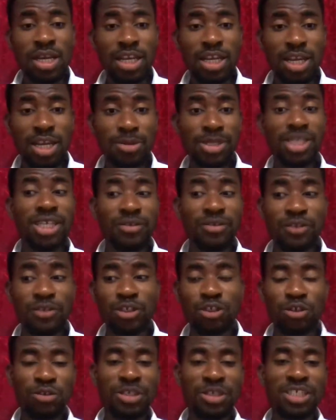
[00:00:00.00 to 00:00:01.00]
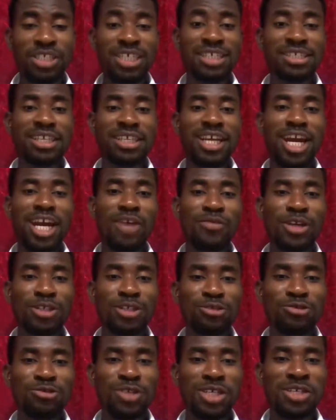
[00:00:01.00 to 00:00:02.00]
Let me just give you a story. Yesterday I
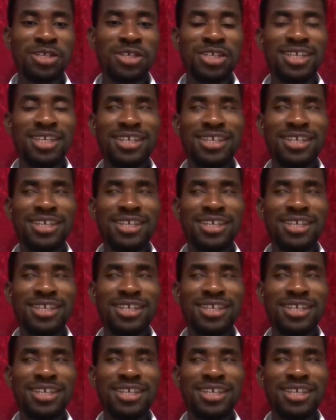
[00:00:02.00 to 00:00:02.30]
went to